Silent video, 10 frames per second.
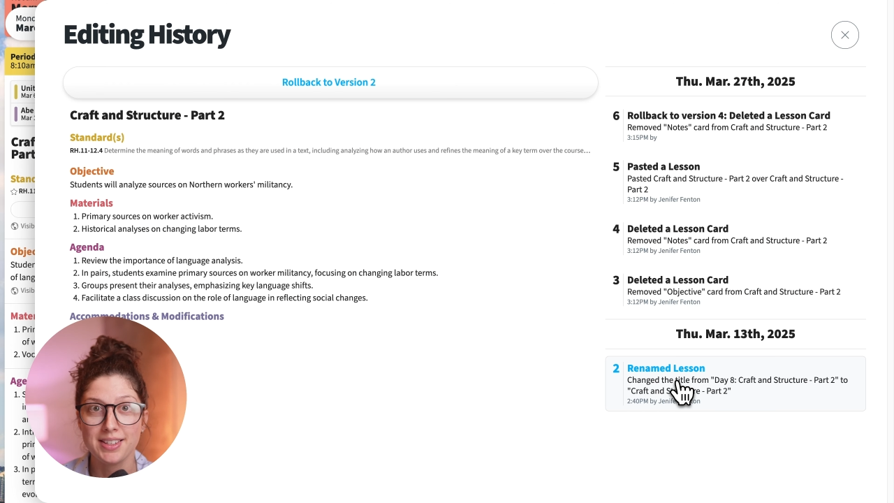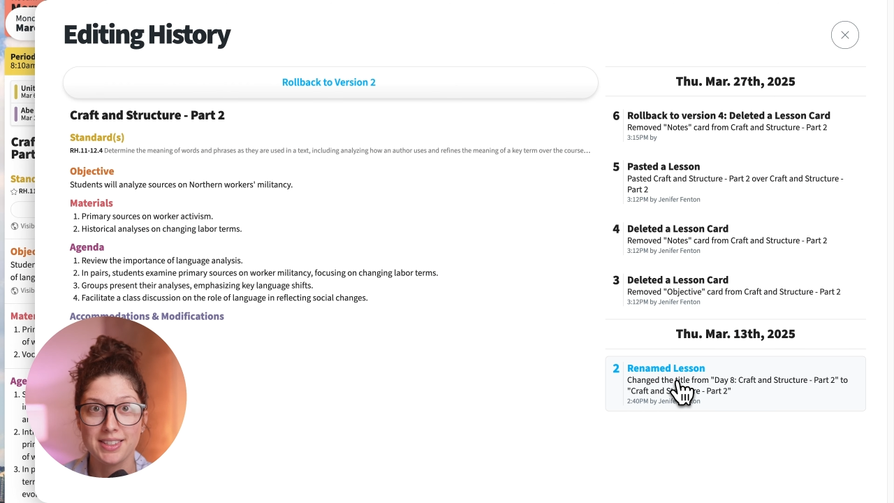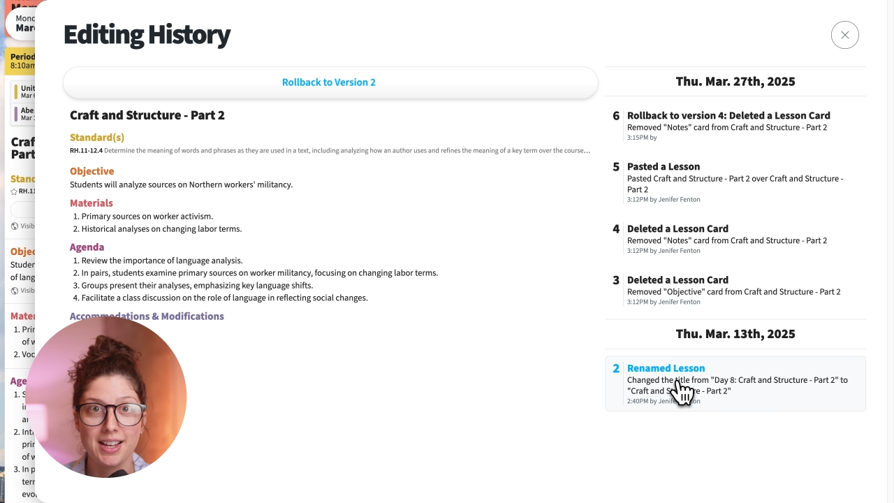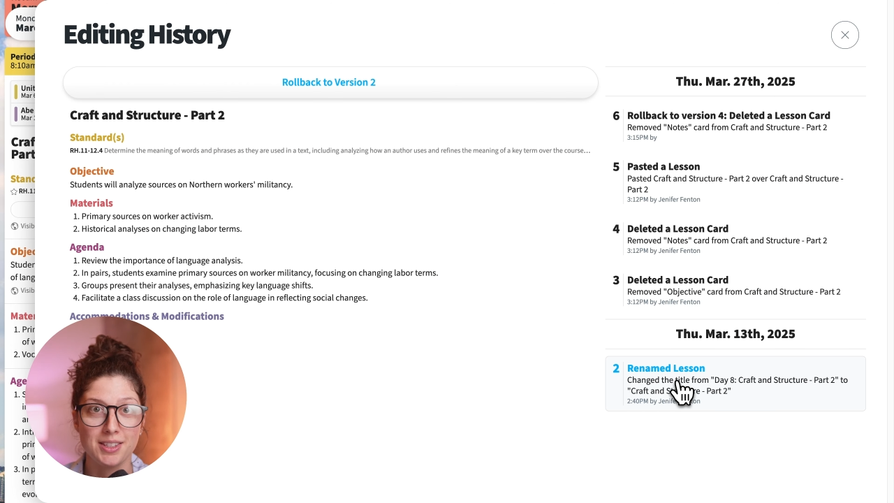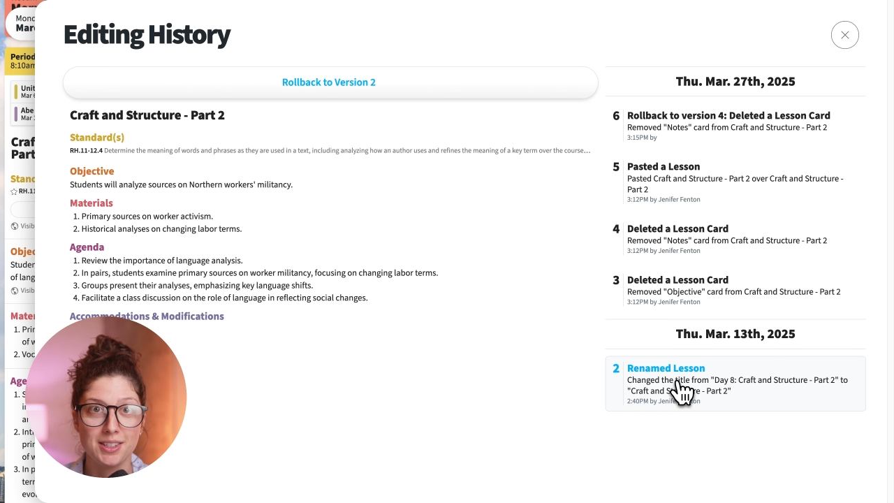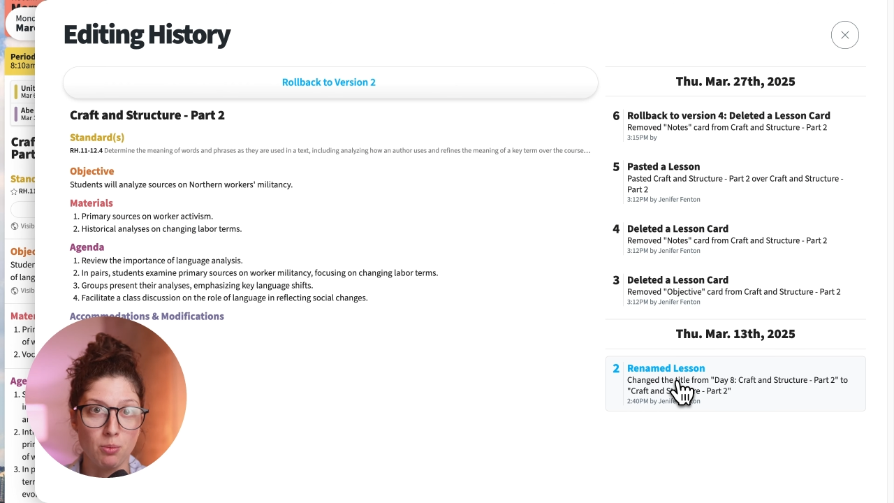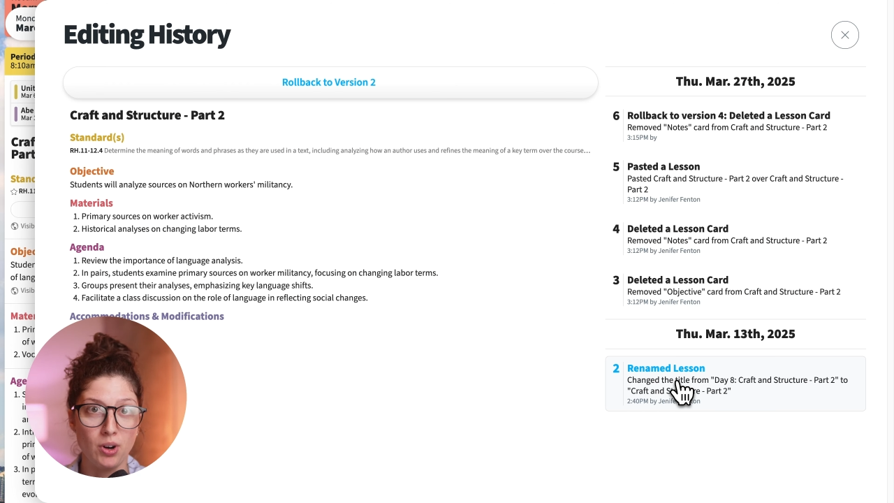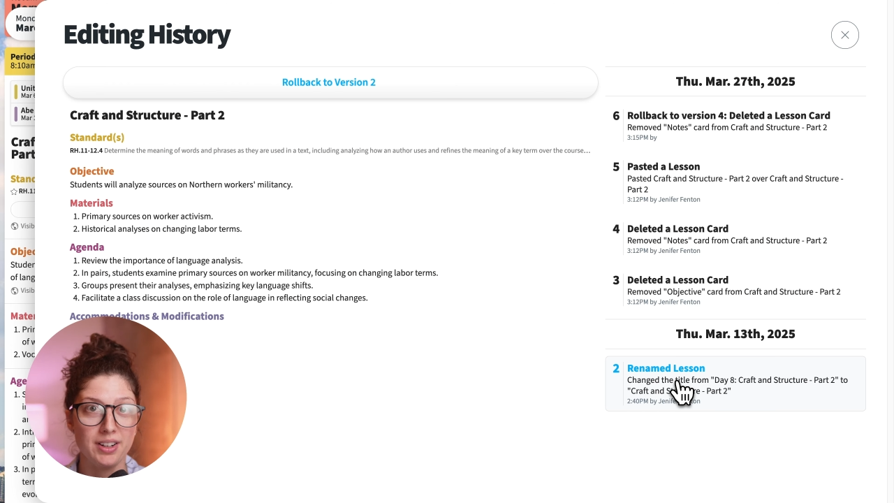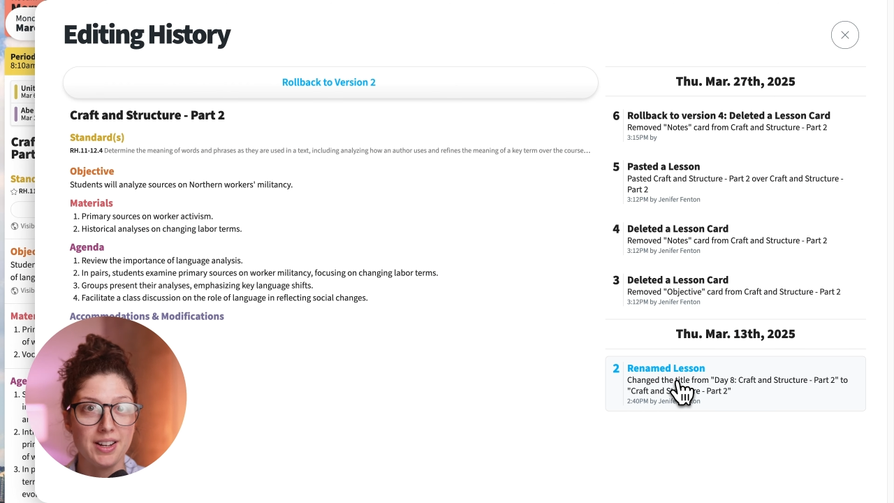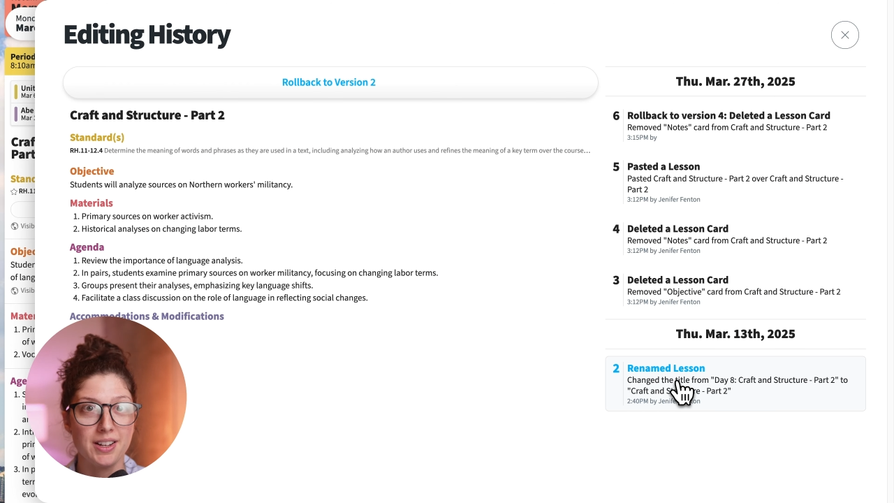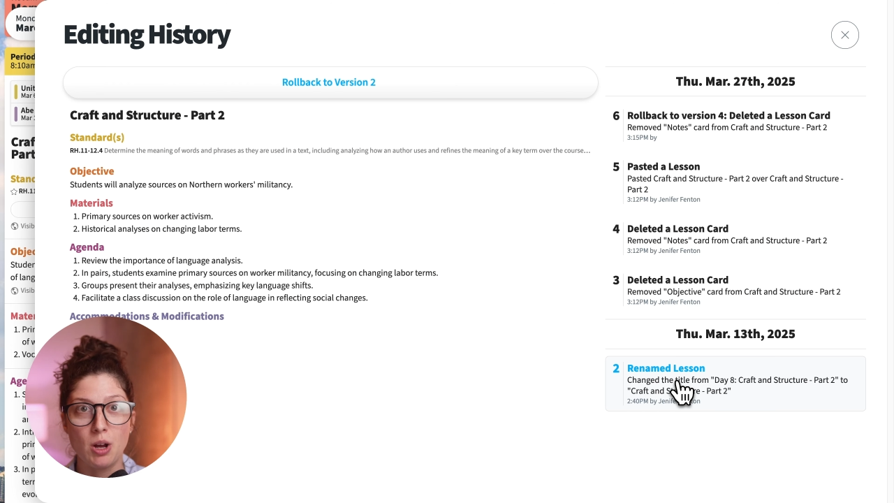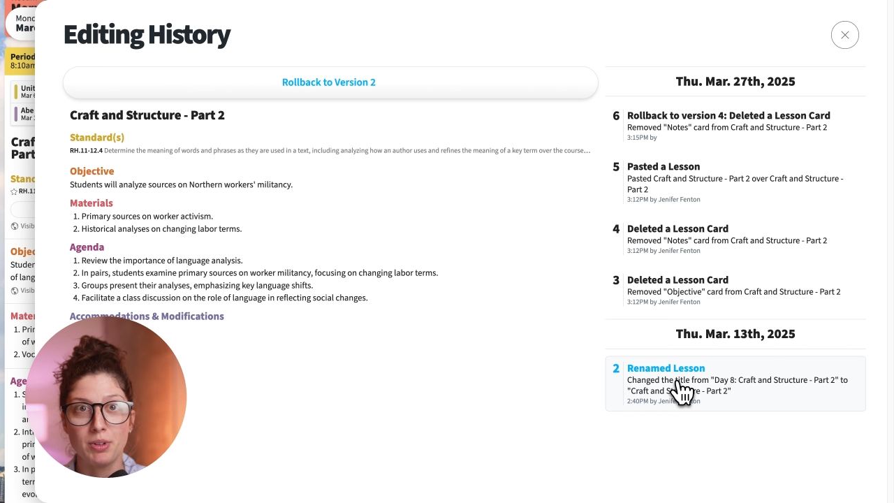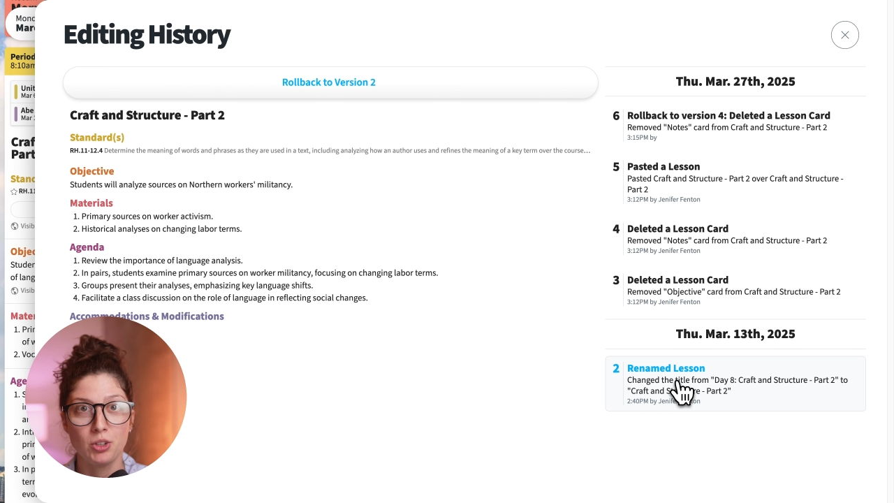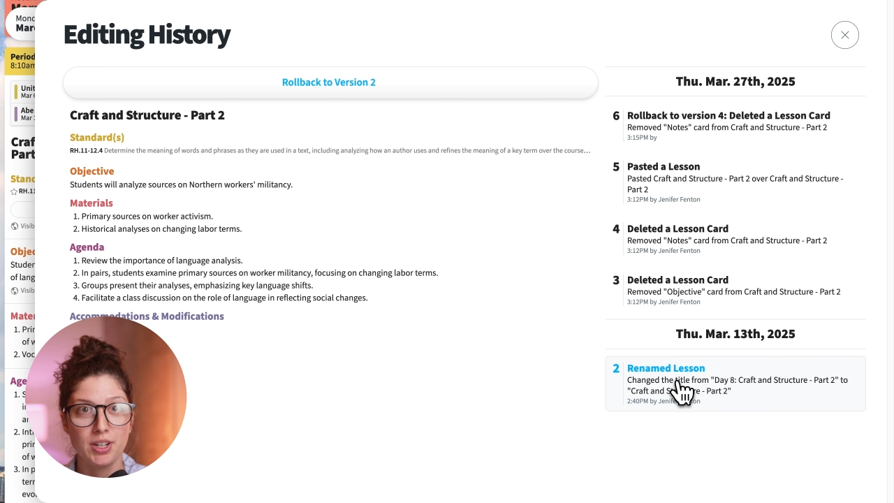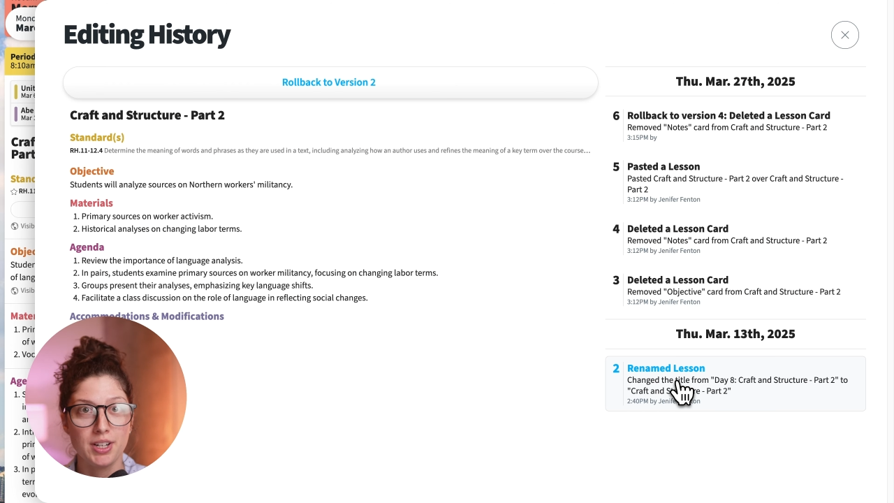at
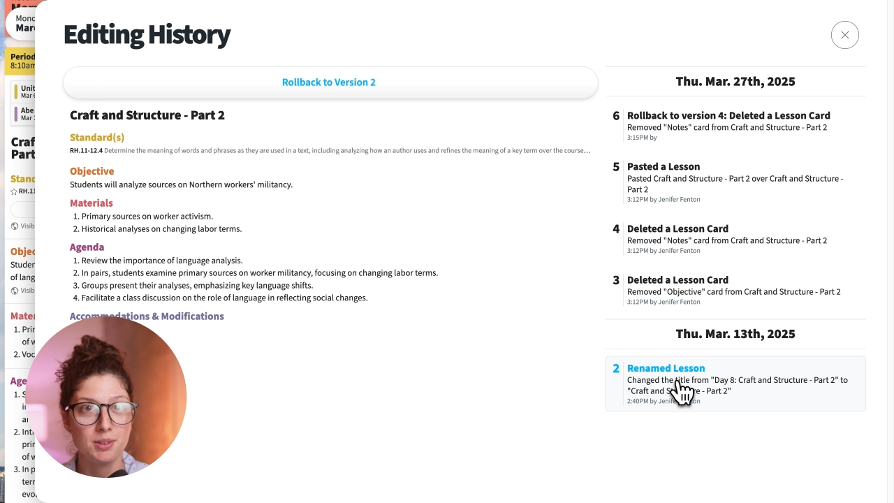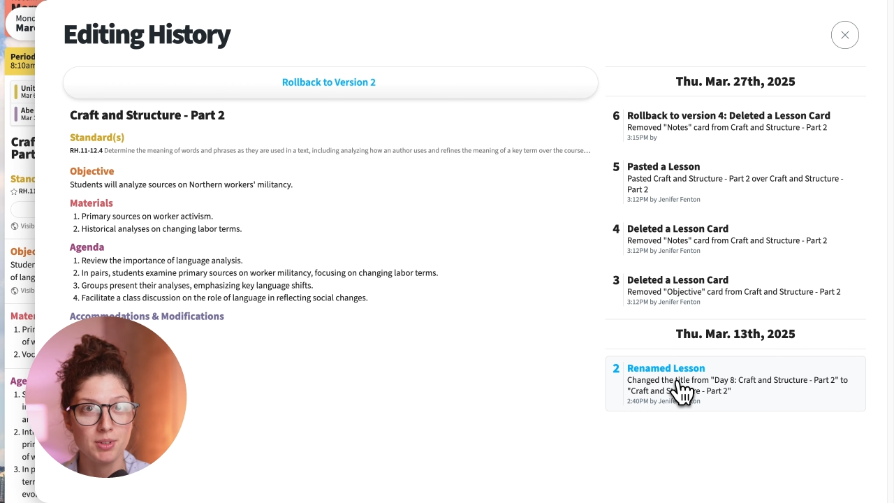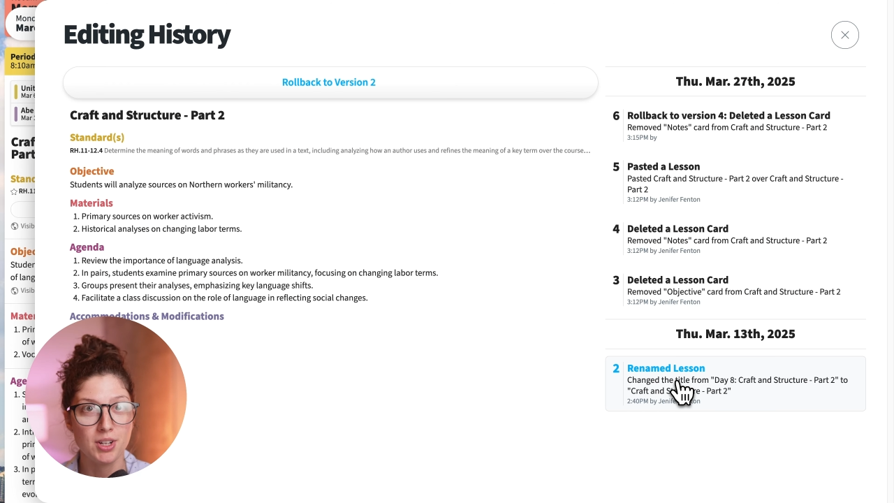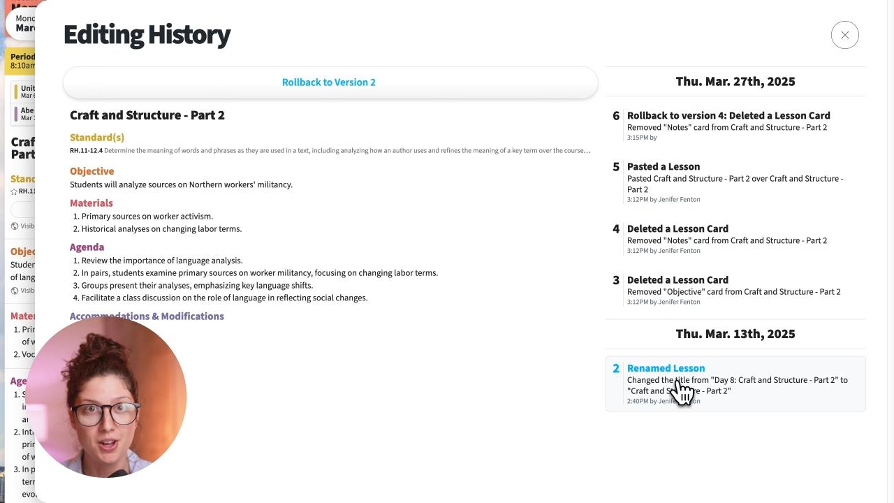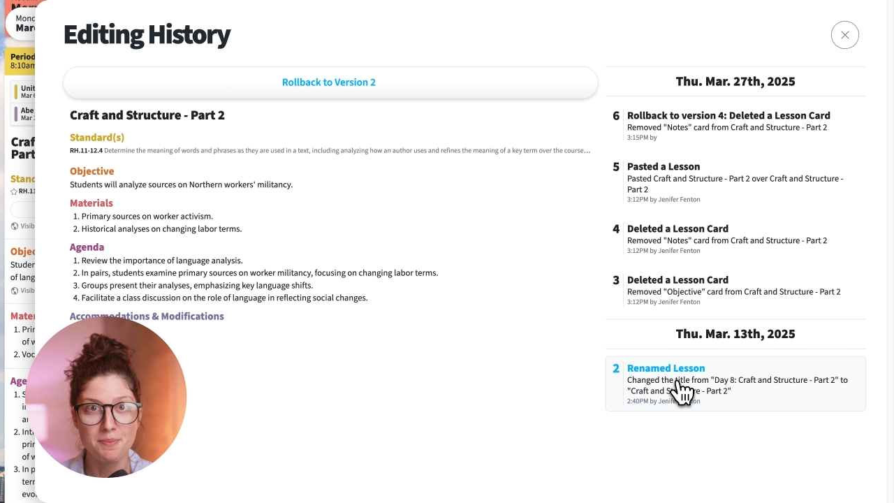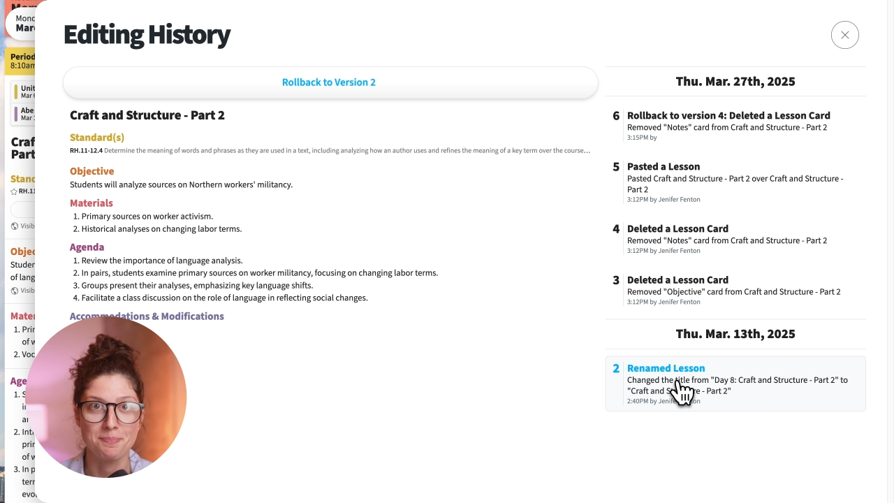support@commoncurriculum.com.